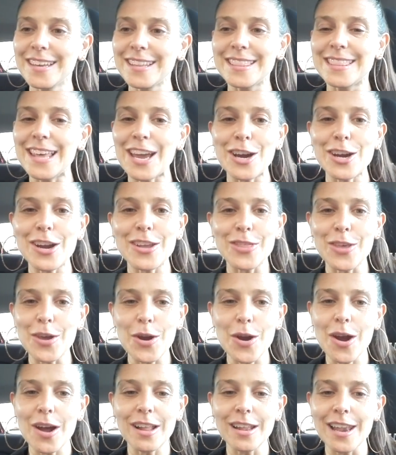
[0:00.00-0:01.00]

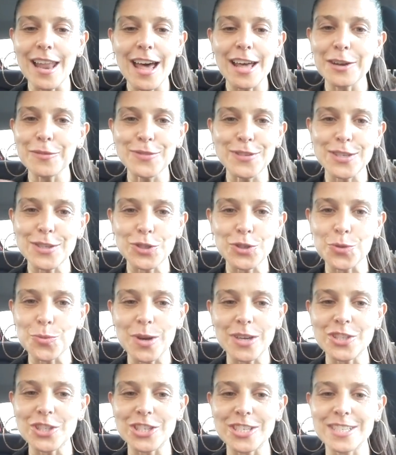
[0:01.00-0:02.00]
there are a lot of
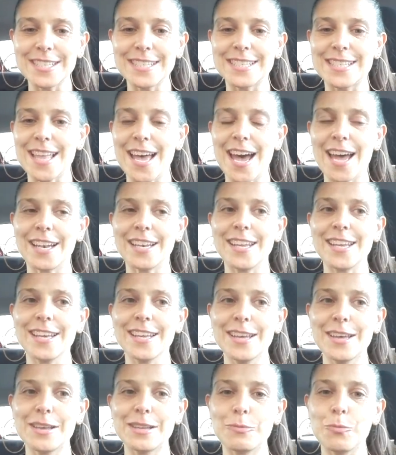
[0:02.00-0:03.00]
situations that
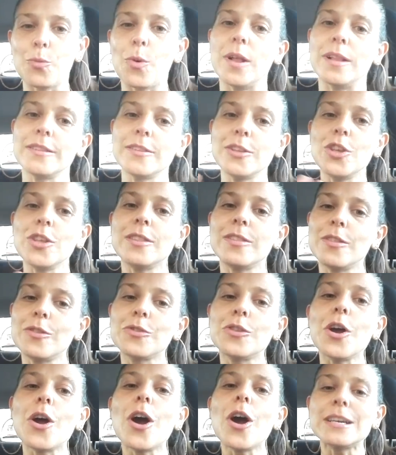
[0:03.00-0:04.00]
well,
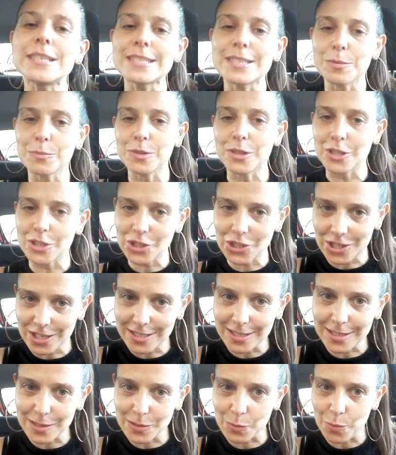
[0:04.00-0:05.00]
there are some
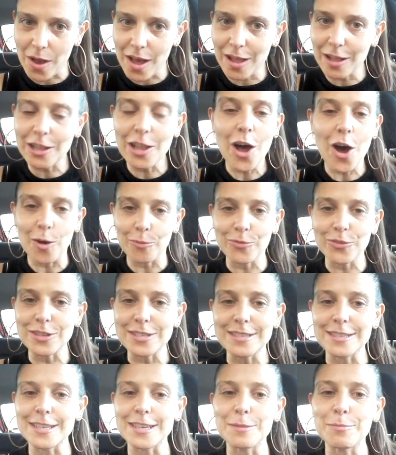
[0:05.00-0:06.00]
cliches as well,
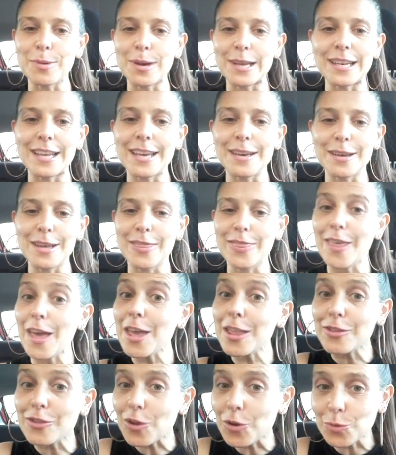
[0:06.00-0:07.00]
obviously, but
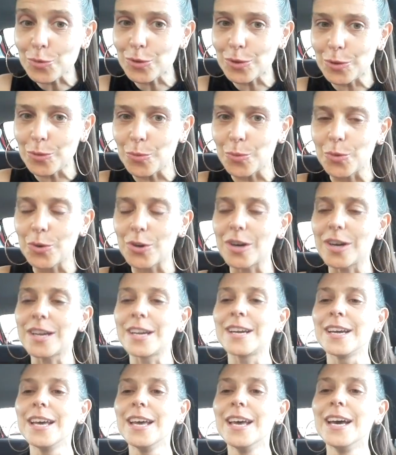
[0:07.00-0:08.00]
they totally
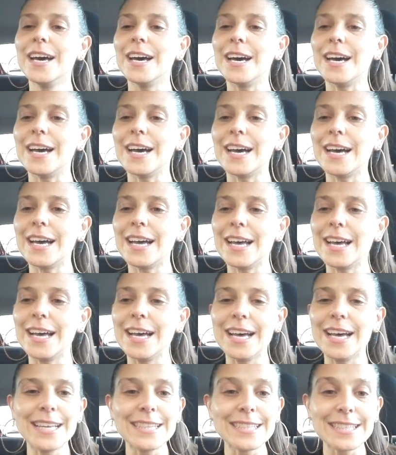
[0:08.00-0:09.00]
work.
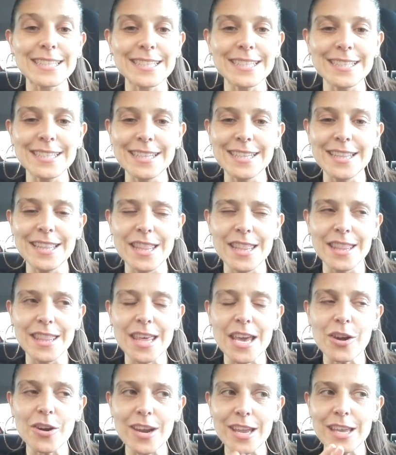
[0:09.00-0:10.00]

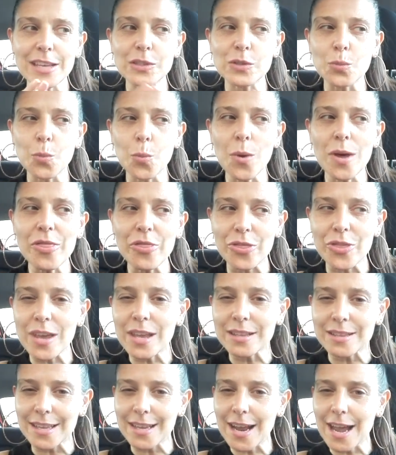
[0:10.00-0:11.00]
There is one
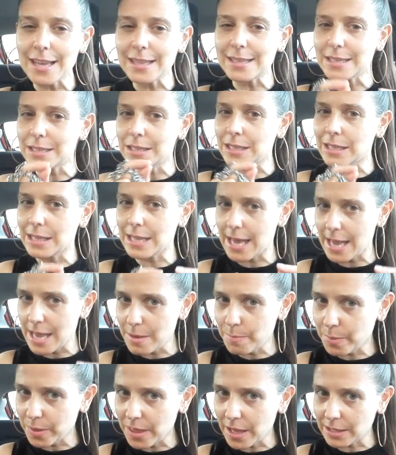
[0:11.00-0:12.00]
thing that I didn't
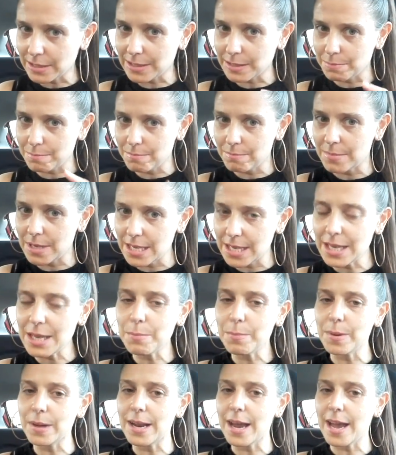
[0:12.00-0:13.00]
like, but that's me, but